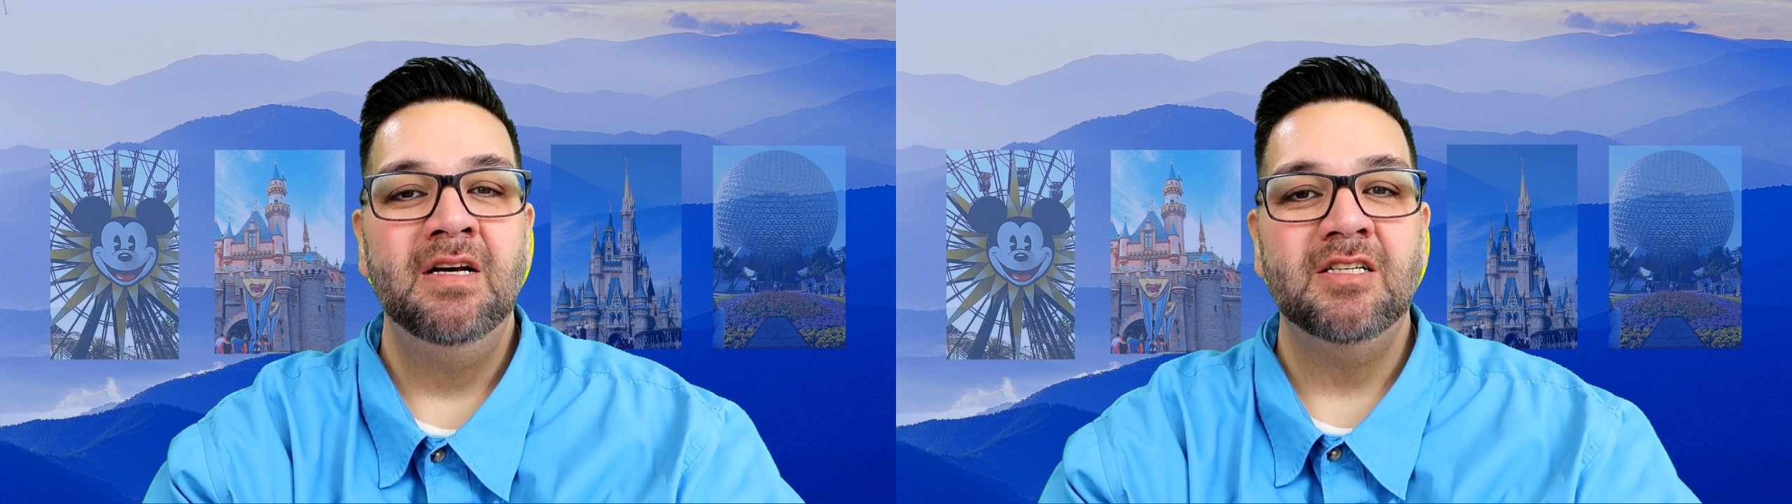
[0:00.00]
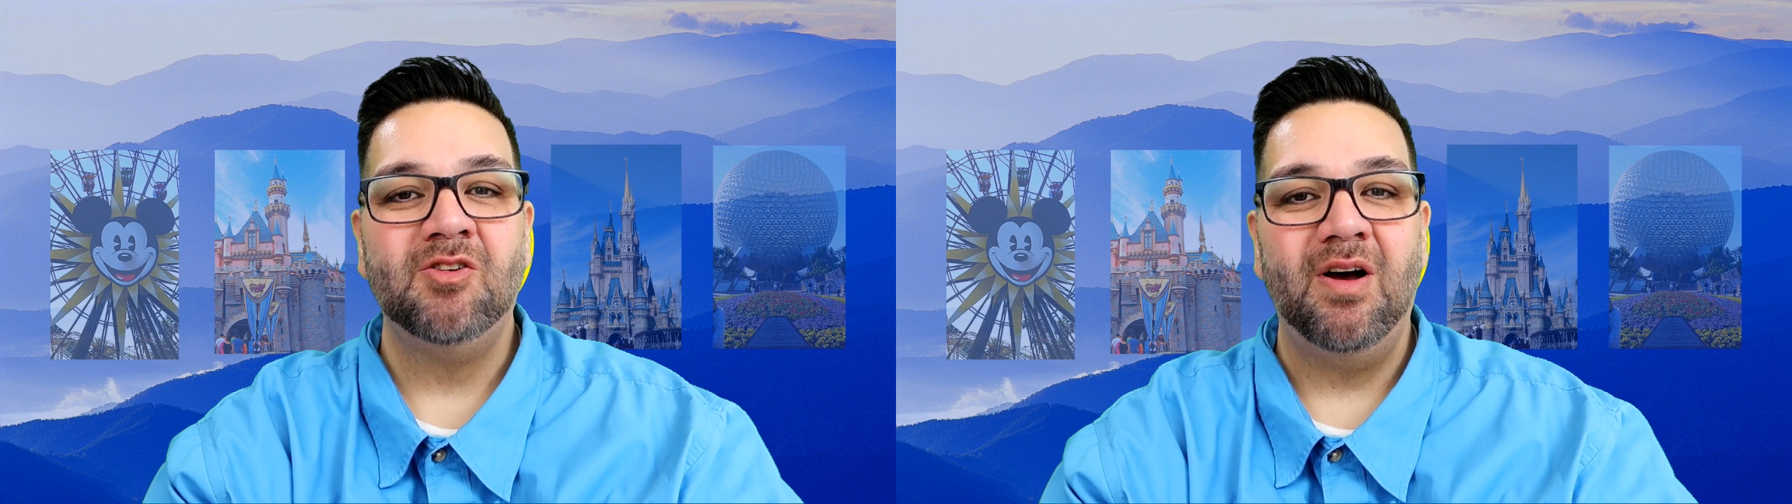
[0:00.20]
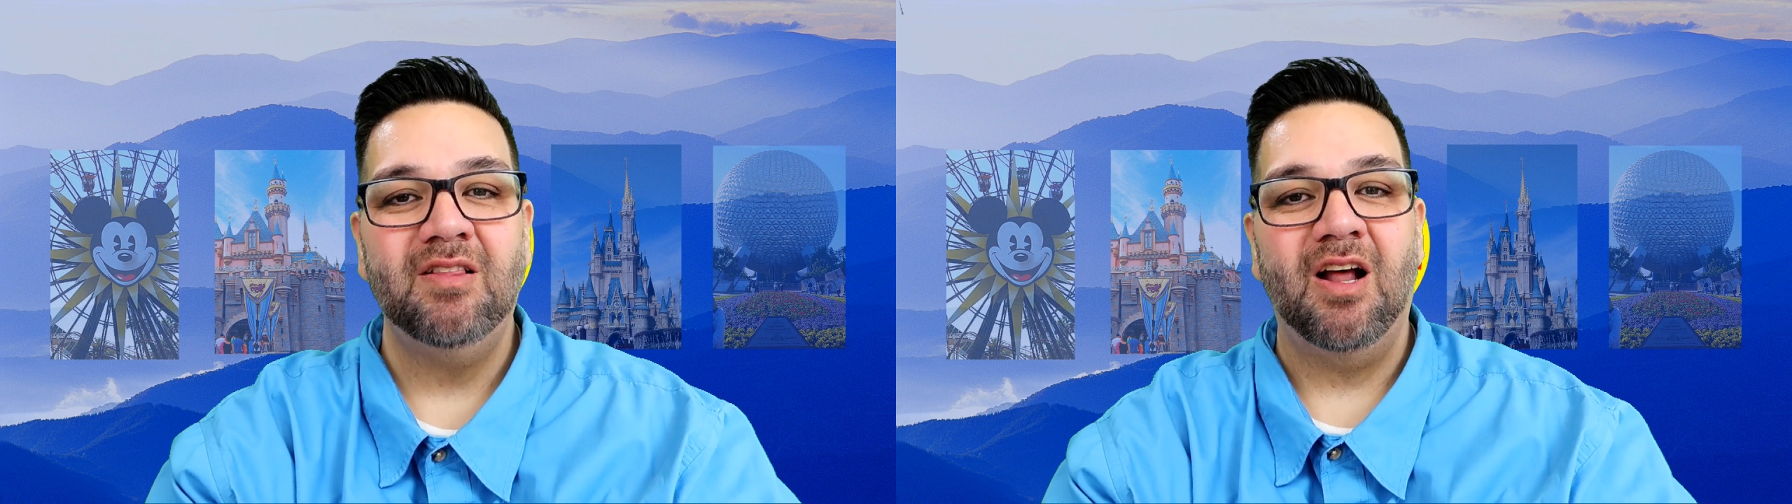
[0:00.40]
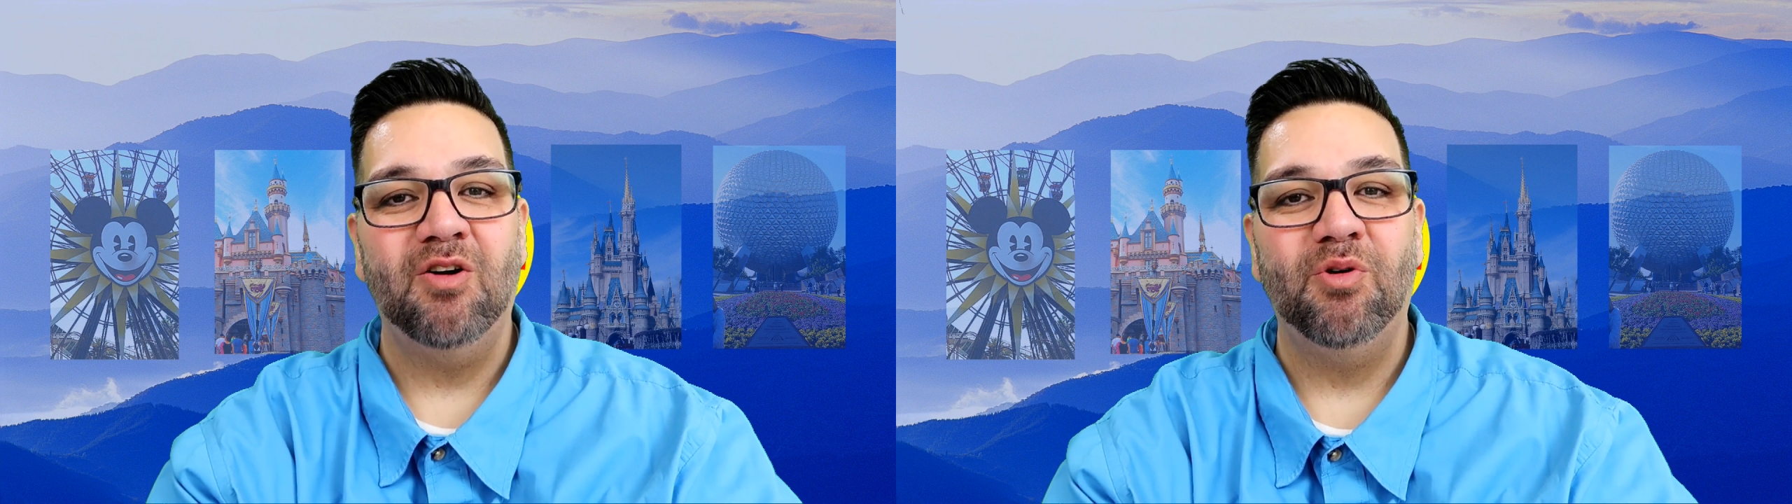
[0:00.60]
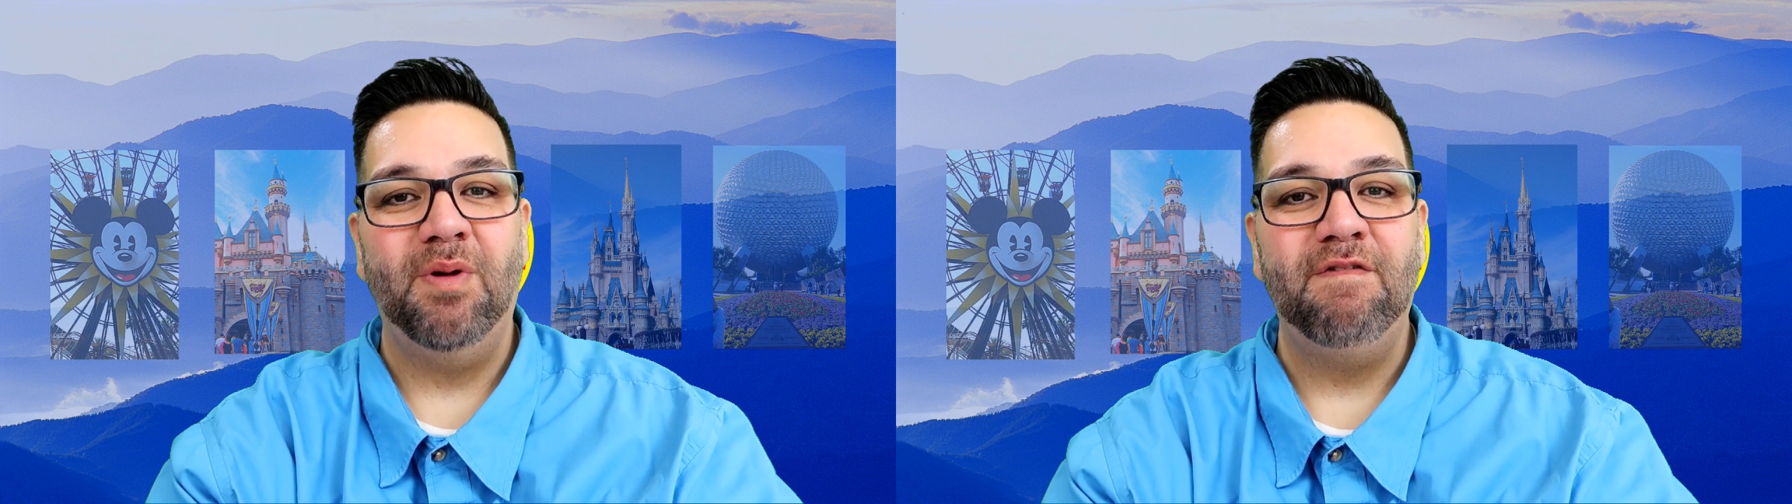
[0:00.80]
So I
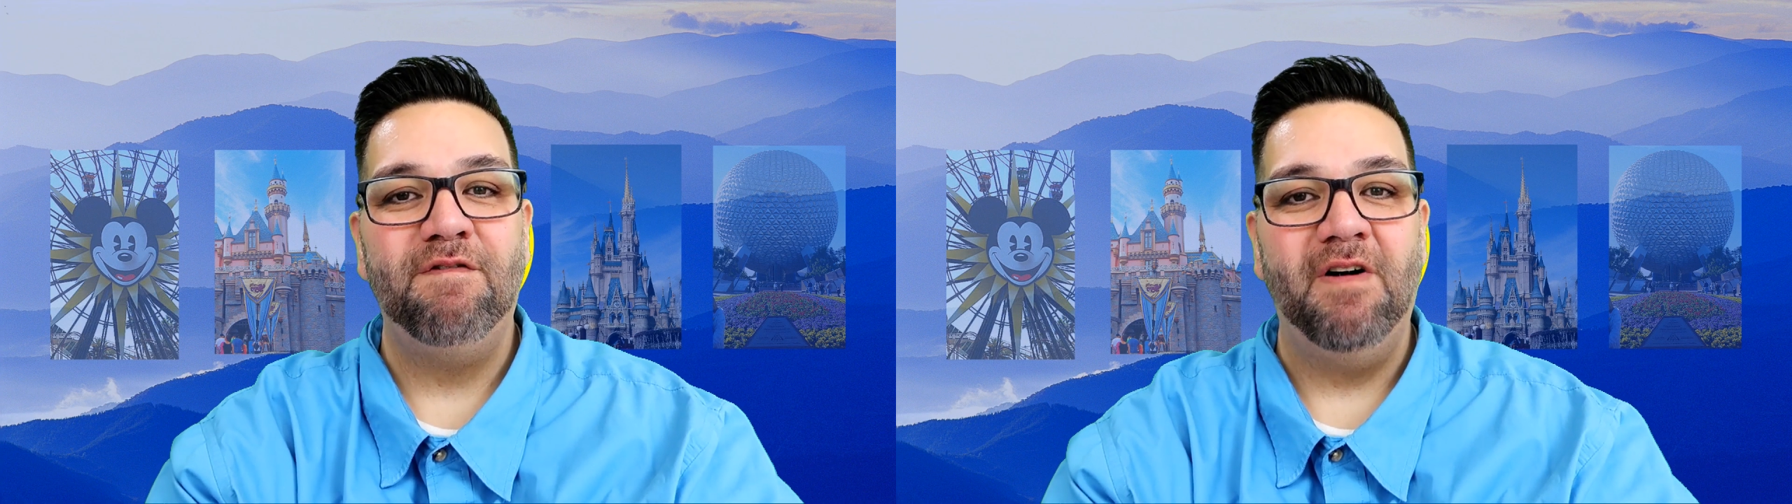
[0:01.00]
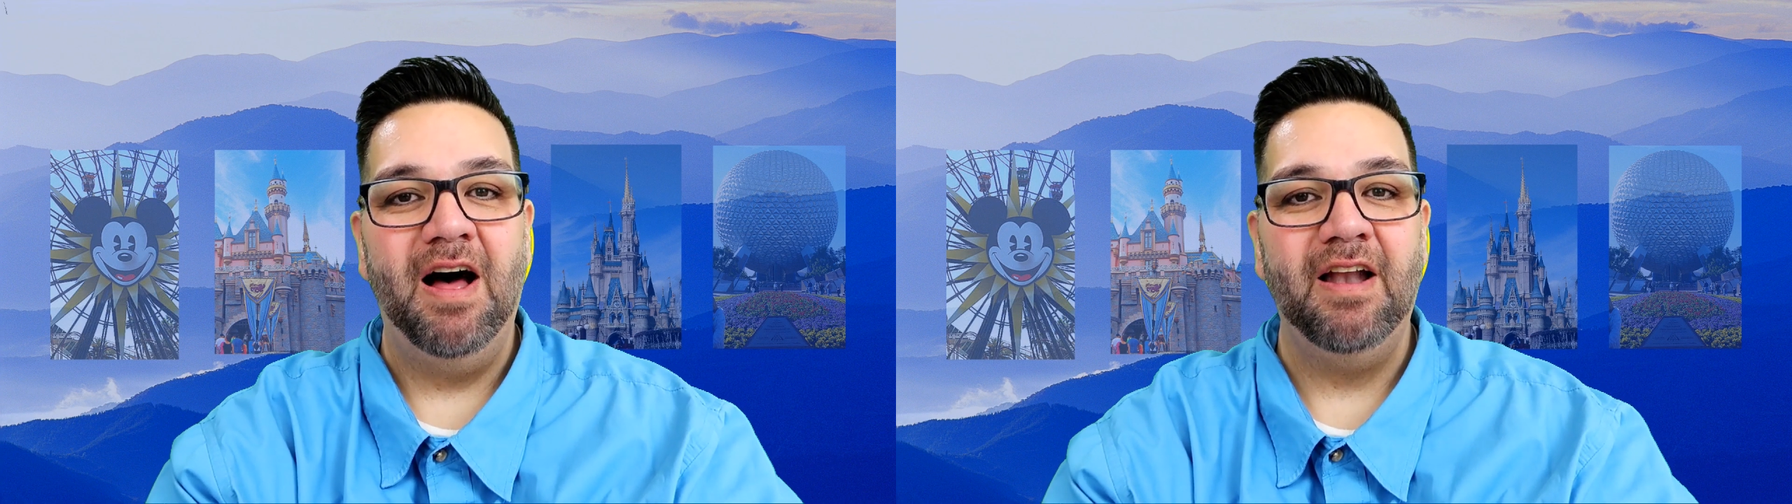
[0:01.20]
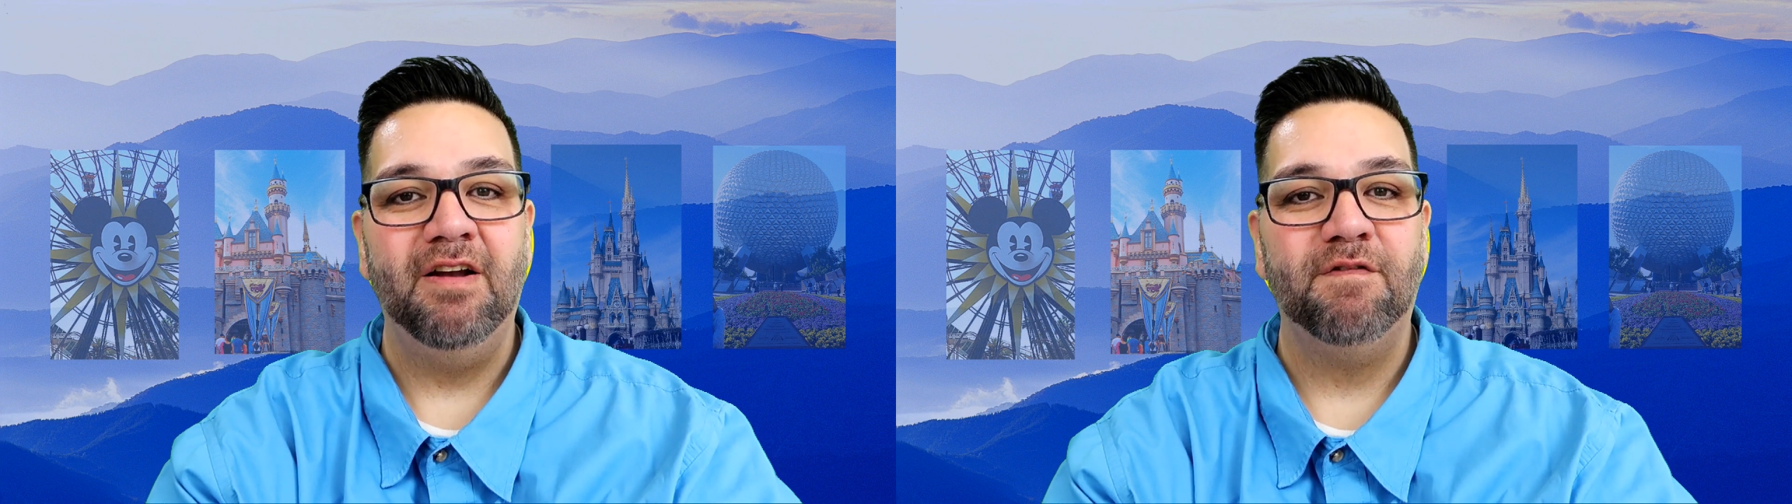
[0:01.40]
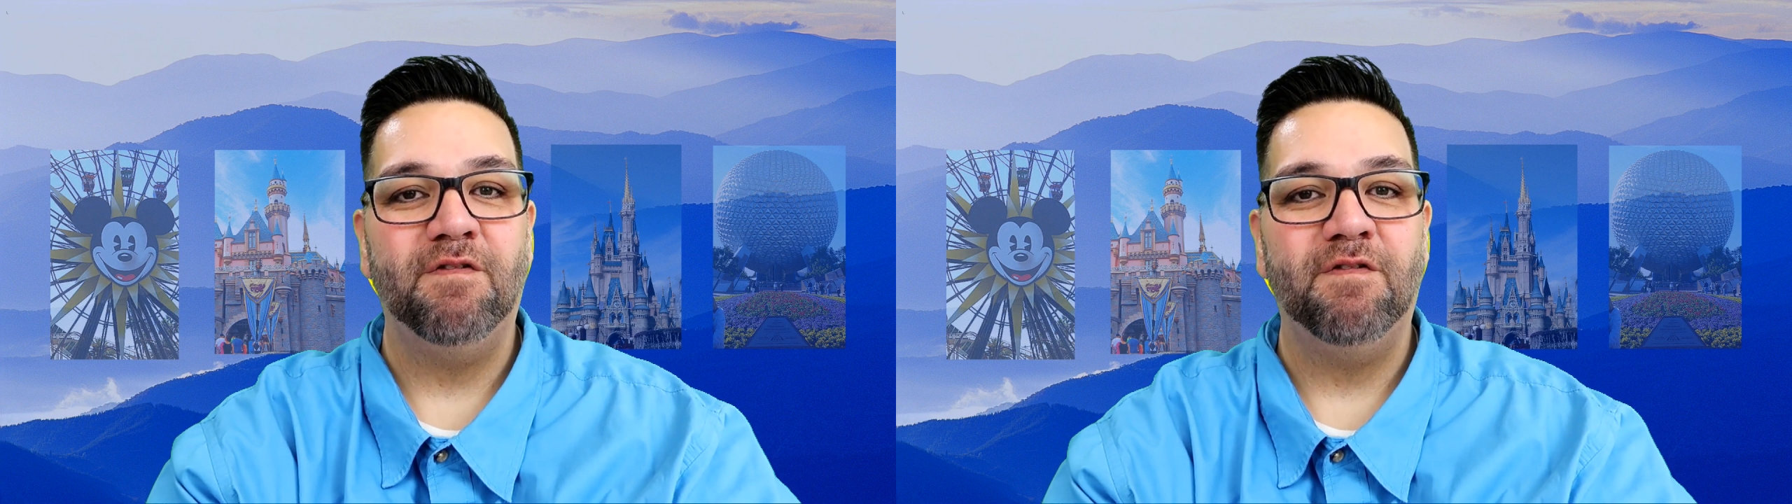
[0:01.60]
thought it would be fun